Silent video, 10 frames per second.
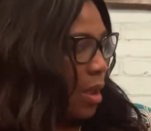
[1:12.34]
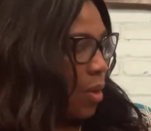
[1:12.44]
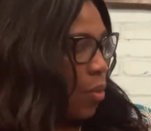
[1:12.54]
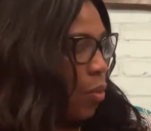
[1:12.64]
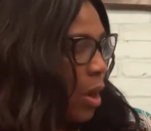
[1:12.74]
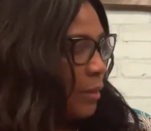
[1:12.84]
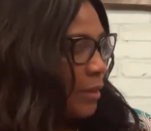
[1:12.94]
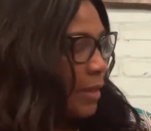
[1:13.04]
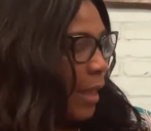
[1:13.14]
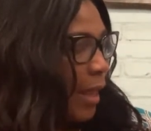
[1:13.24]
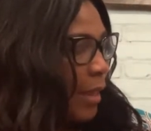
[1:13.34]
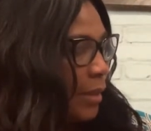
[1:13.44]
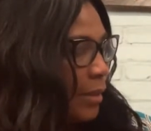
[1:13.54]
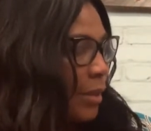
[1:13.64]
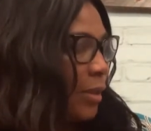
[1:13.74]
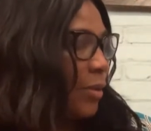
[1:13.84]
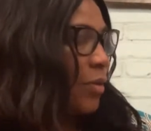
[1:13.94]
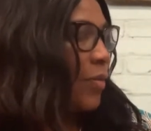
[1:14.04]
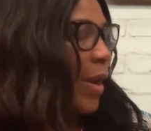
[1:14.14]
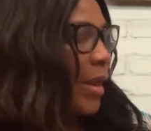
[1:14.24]
One day, the
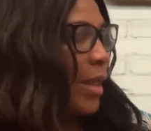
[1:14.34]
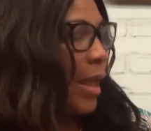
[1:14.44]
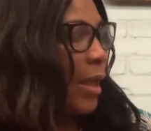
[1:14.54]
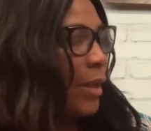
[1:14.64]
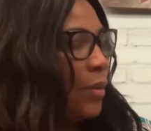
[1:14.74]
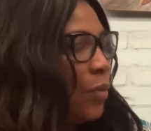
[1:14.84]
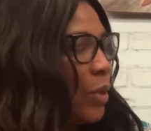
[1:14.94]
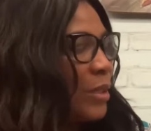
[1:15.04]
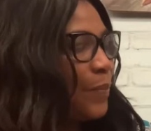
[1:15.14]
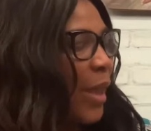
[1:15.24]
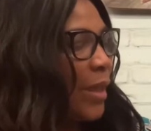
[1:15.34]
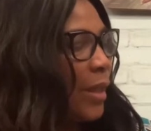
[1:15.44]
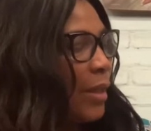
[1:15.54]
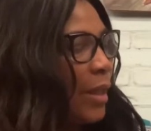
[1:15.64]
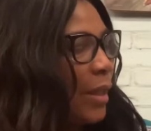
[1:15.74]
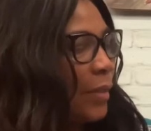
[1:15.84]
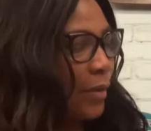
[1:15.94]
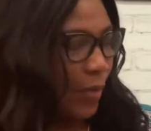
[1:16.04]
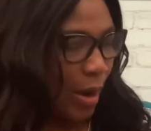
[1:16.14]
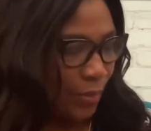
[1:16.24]
little red hen was pecking in the
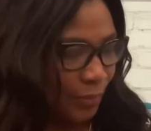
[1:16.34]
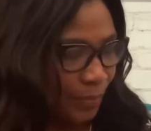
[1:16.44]
ground,